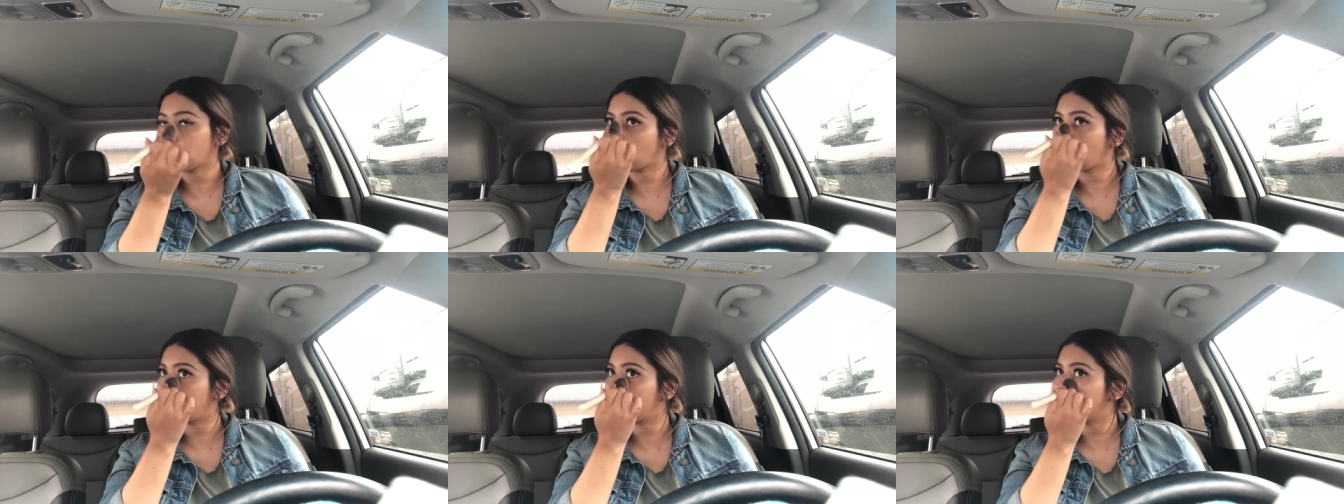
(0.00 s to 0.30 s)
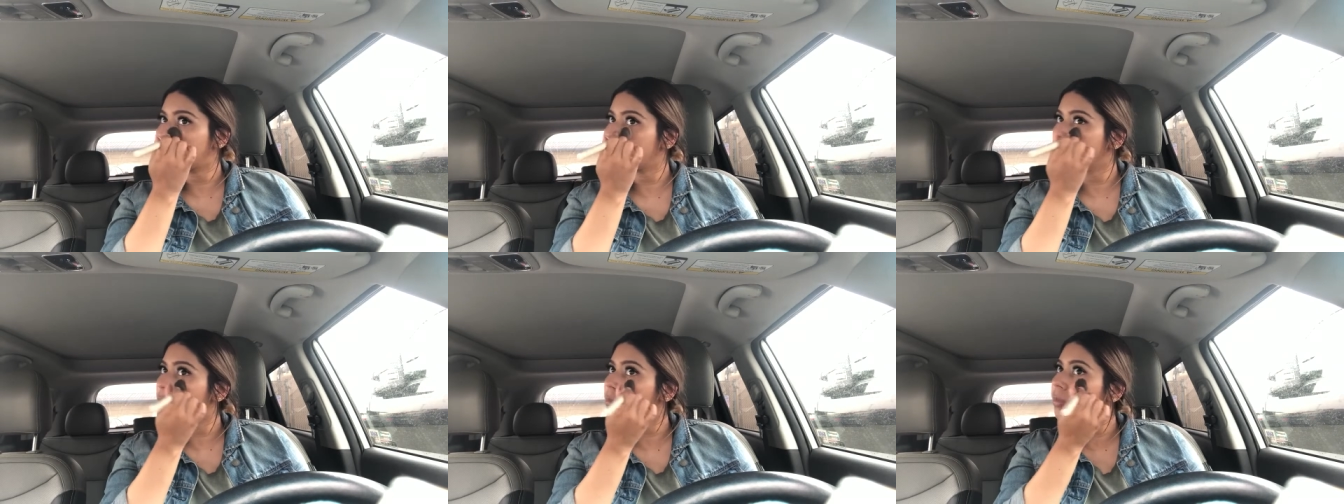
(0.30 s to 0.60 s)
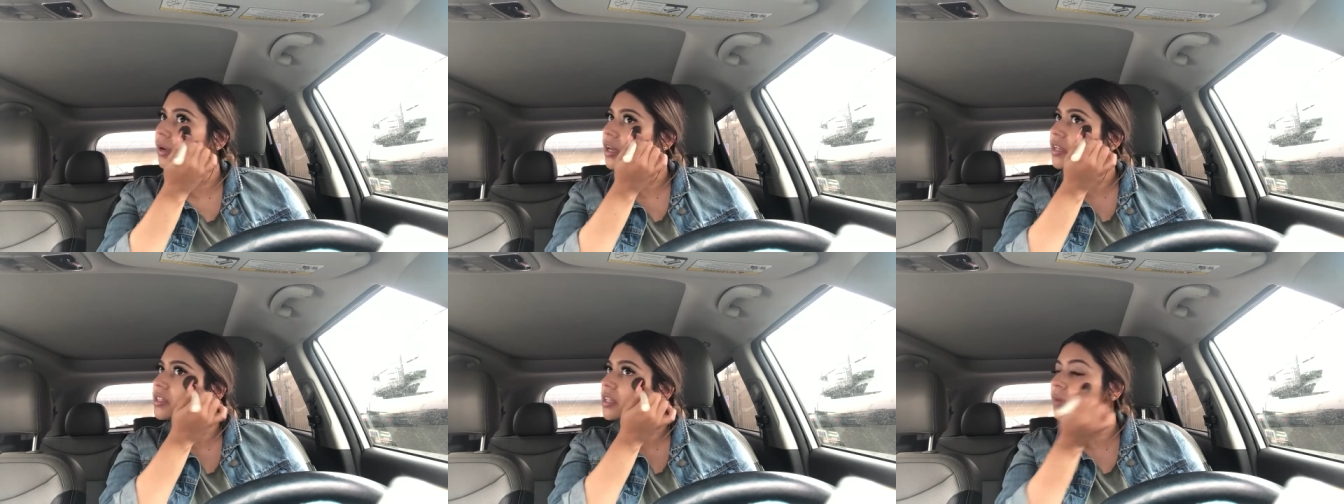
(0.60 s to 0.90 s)
throw him under the
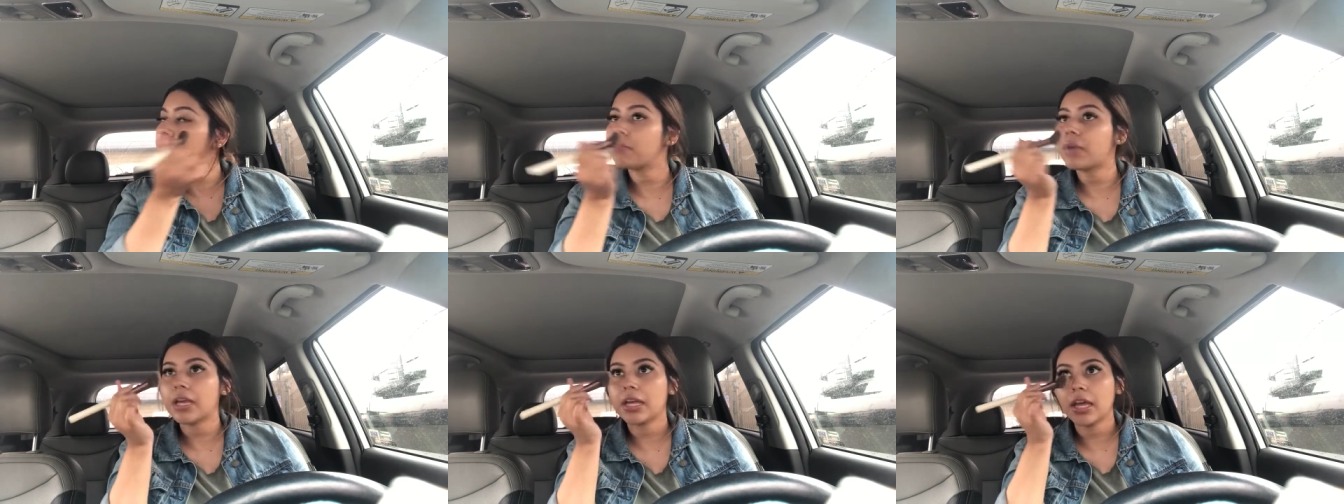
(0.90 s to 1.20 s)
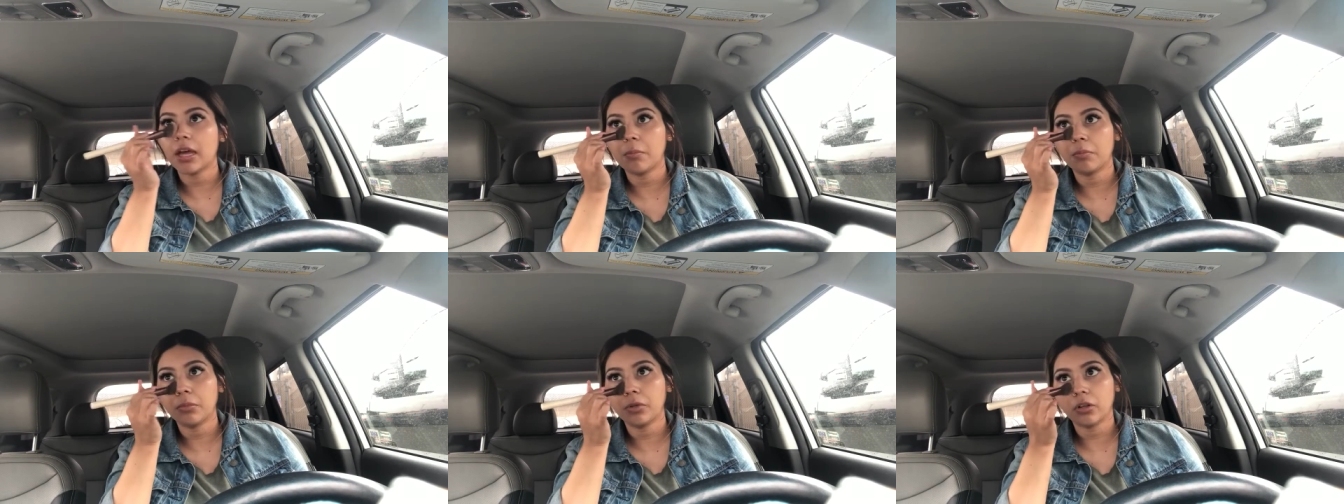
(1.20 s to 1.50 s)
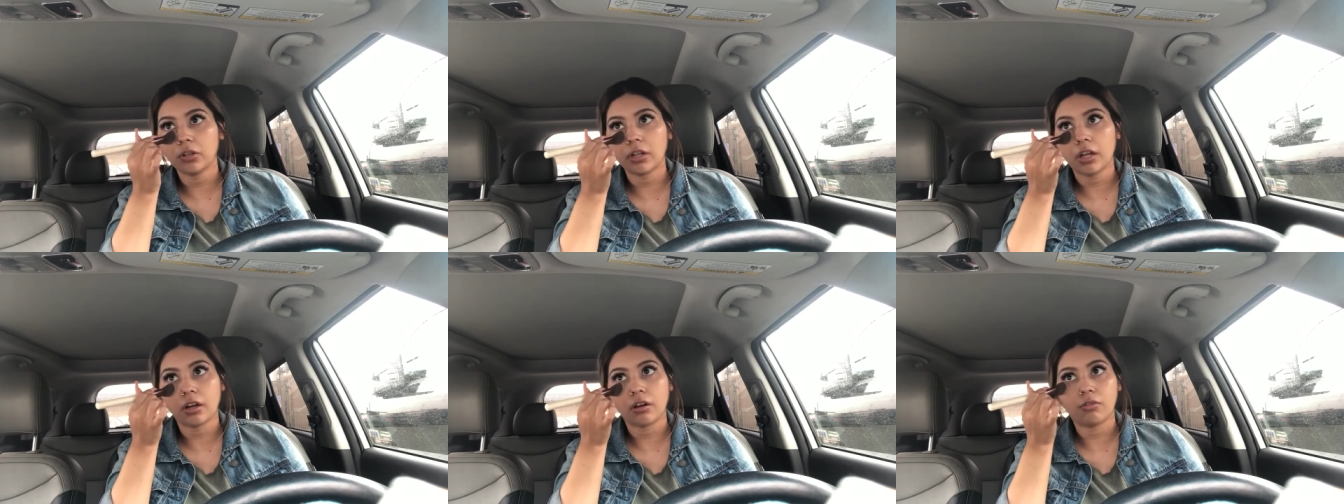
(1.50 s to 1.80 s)
bus and make him
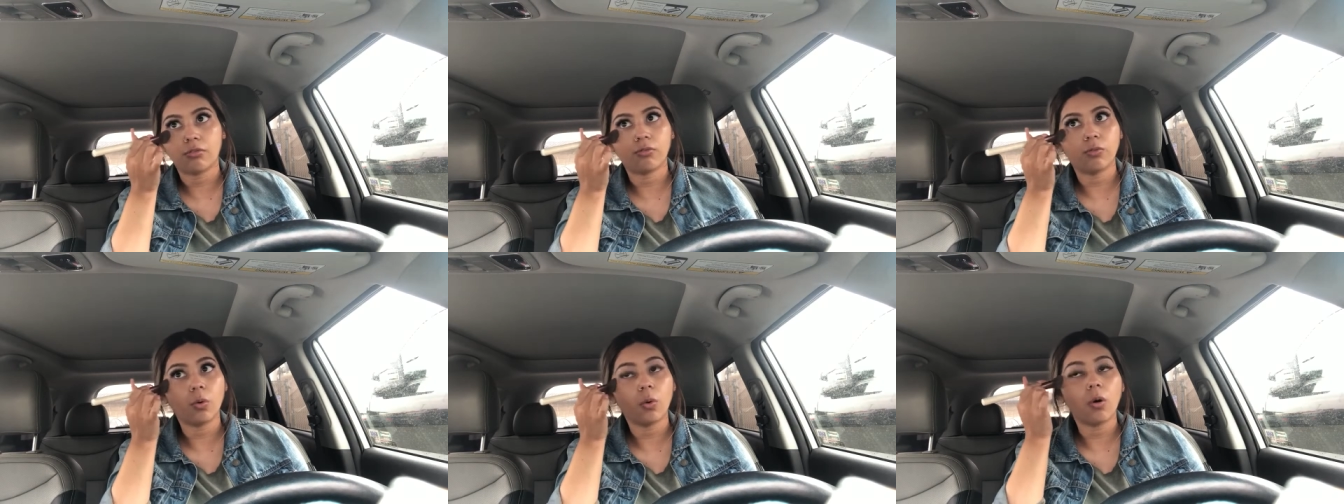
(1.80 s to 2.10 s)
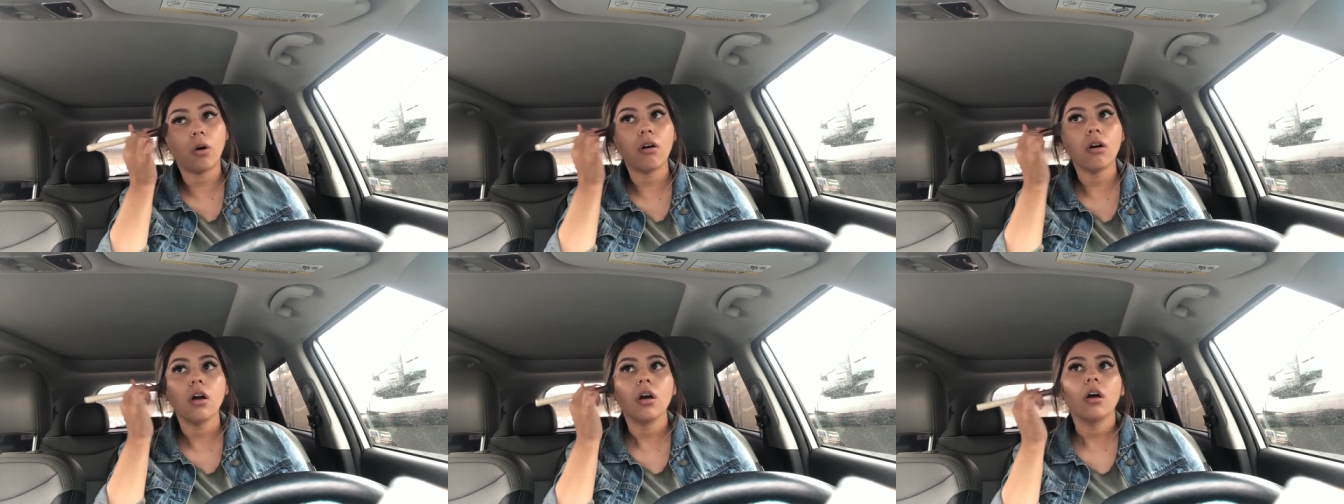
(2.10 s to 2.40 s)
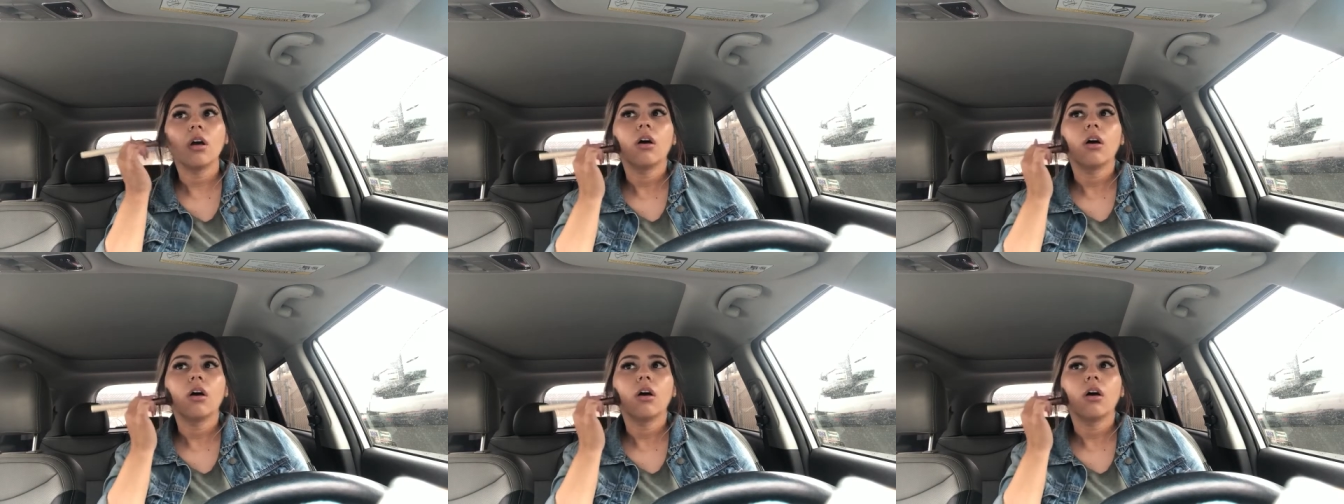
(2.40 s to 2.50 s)
look like a fool